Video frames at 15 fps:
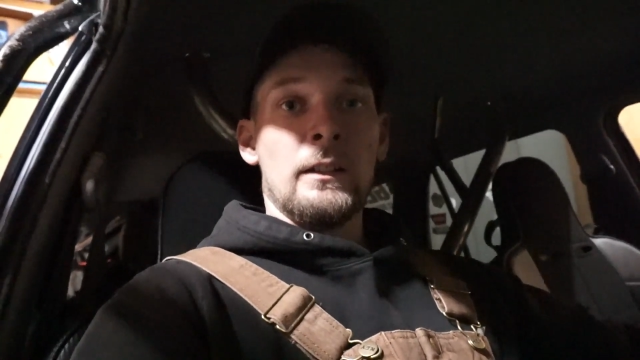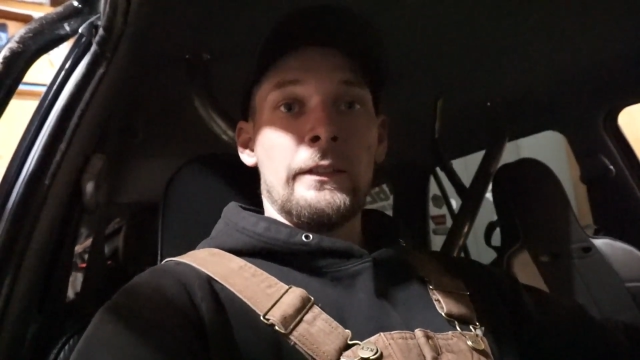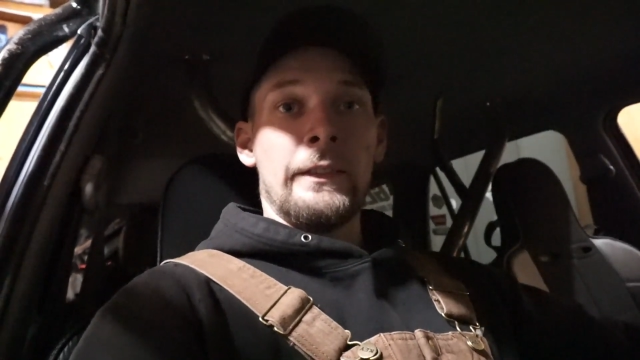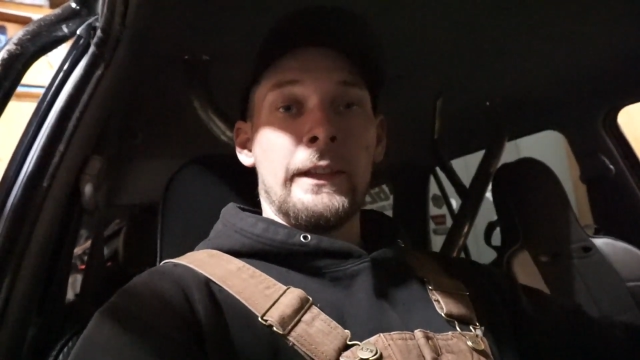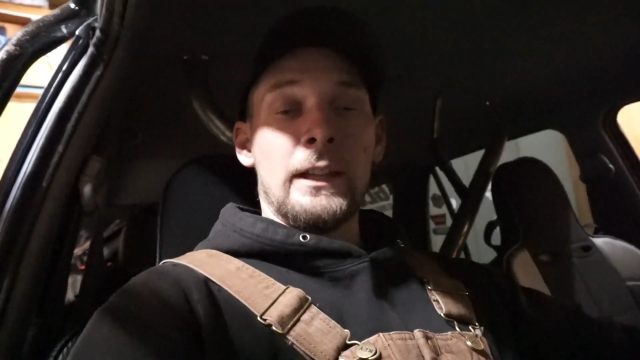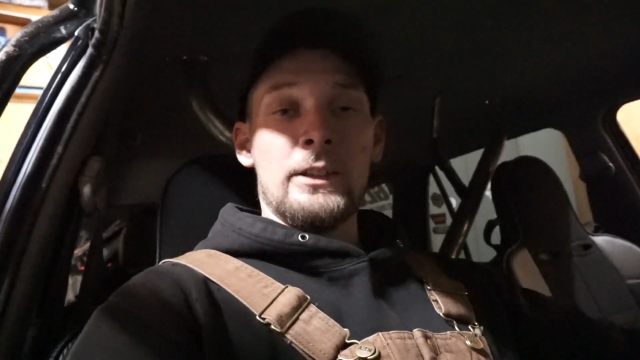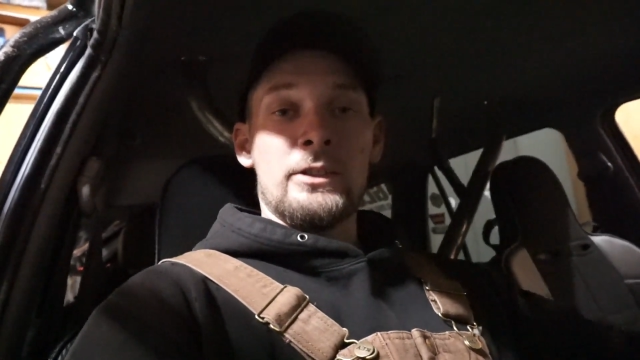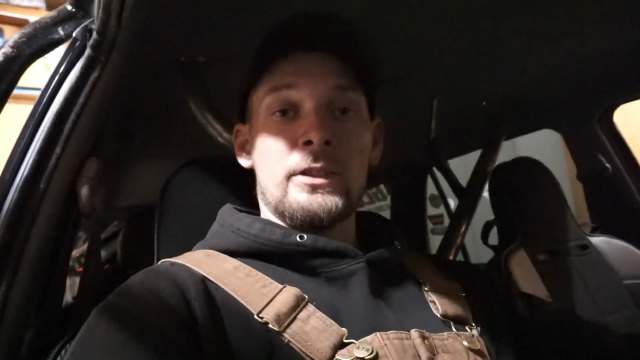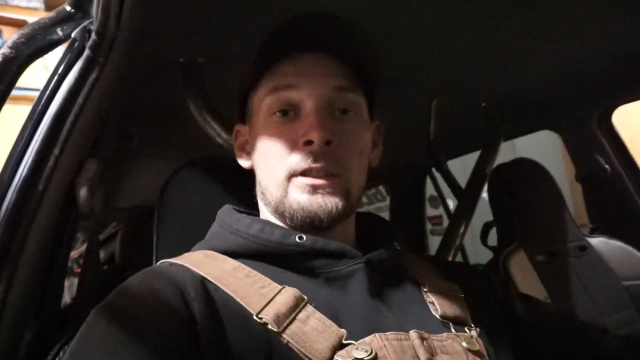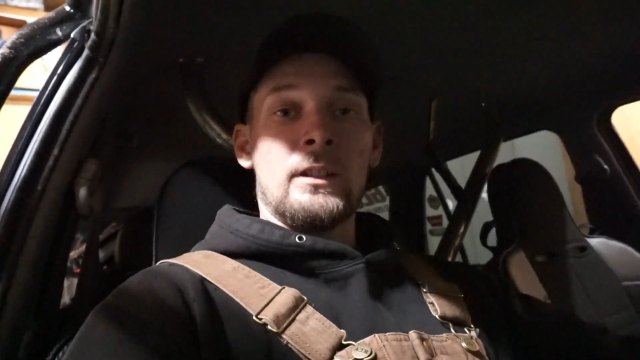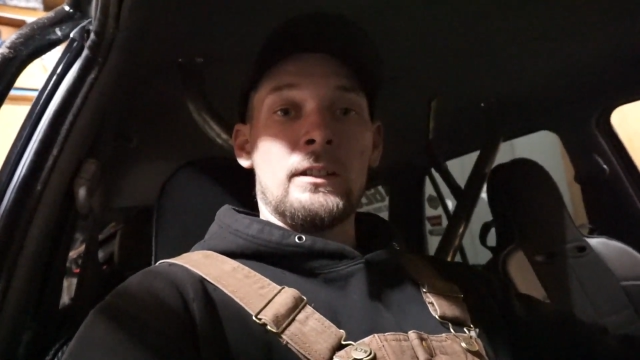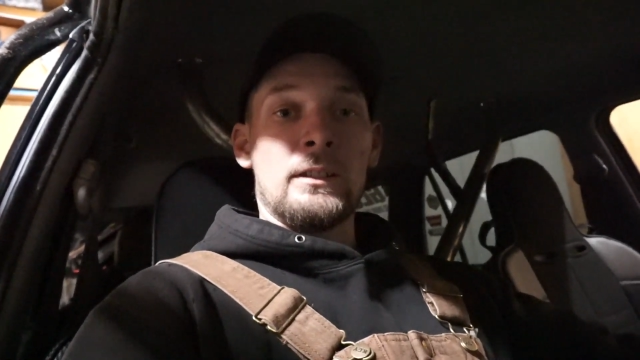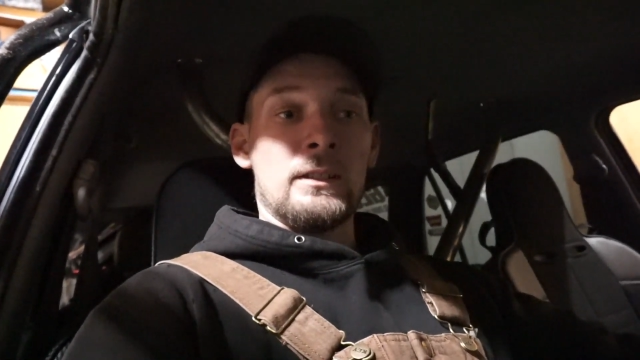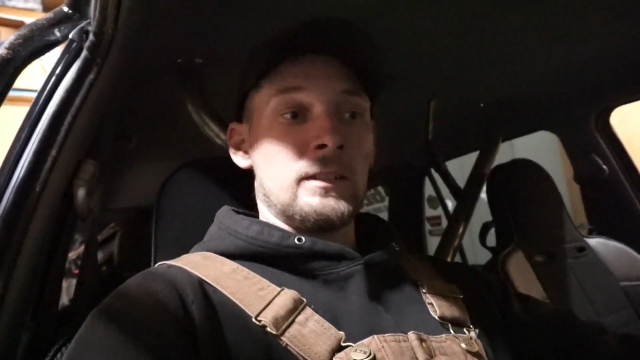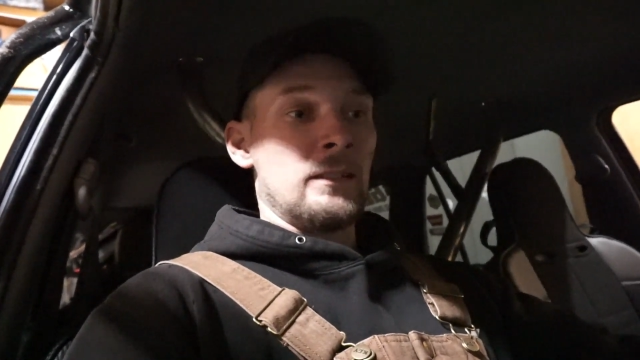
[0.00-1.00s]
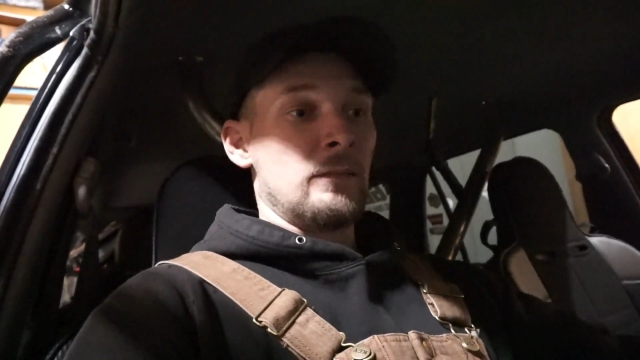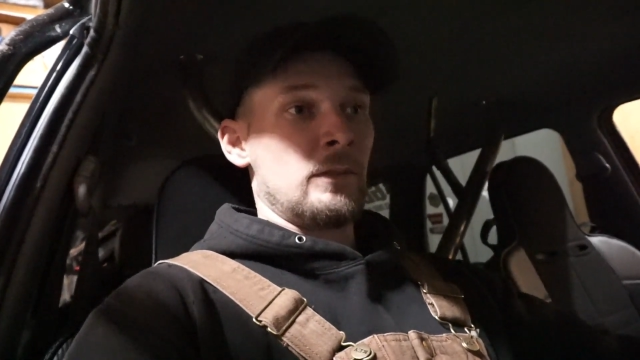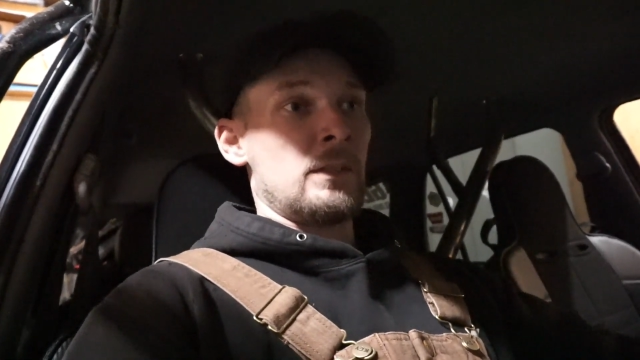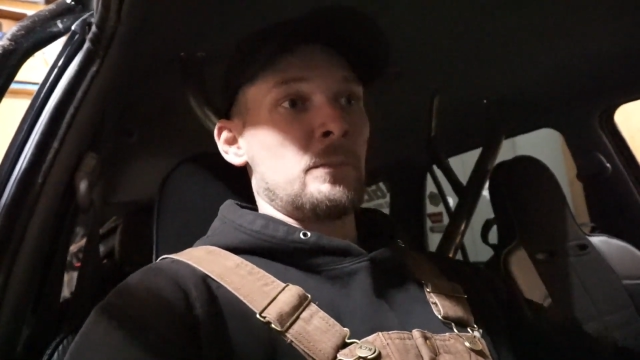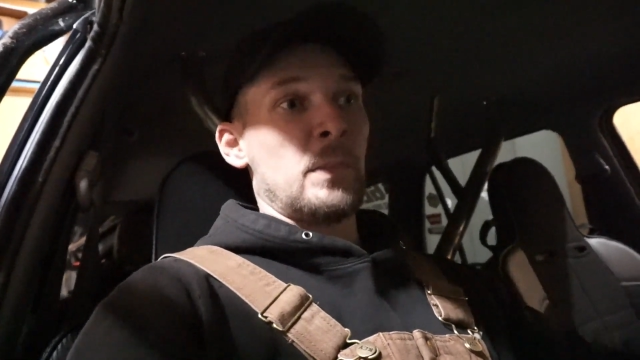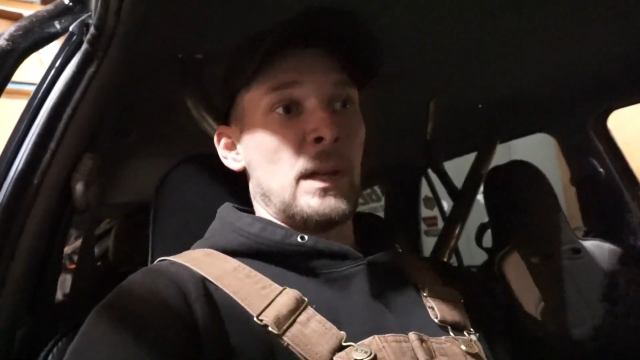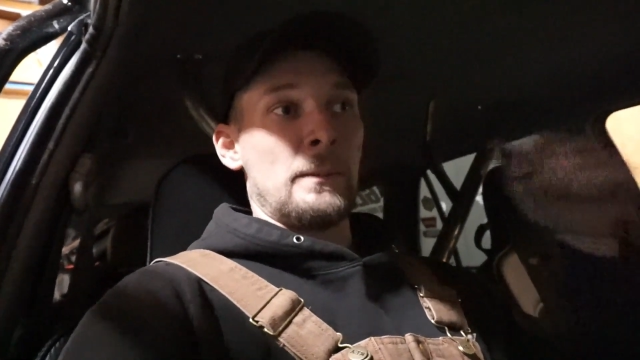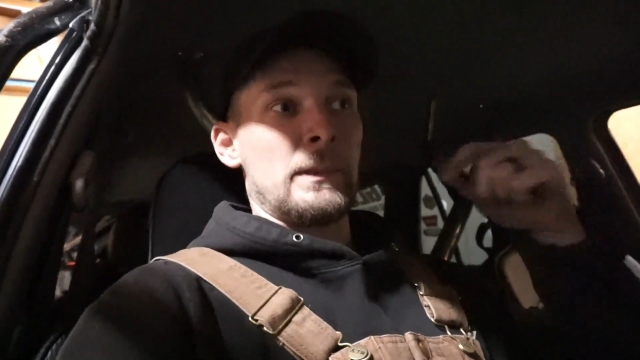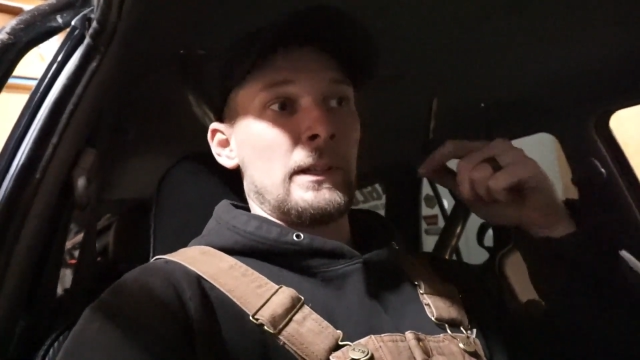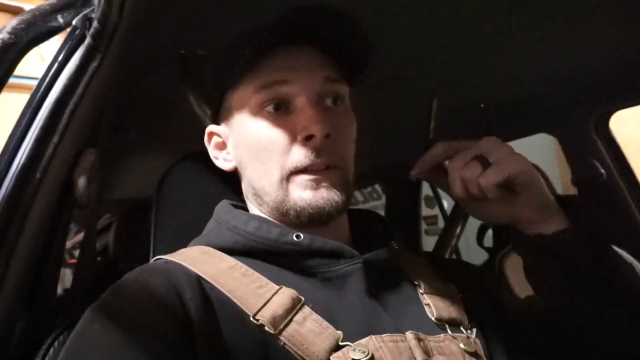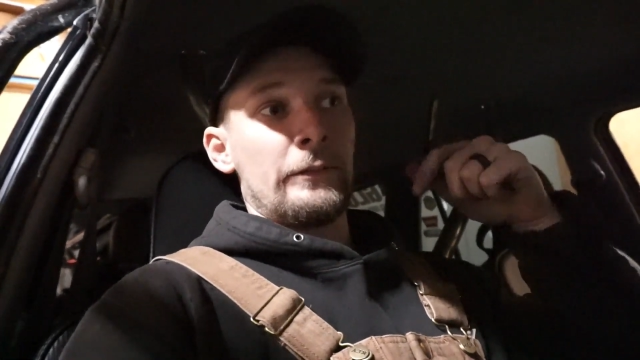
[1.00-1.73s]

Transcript: the engine harness, which pops out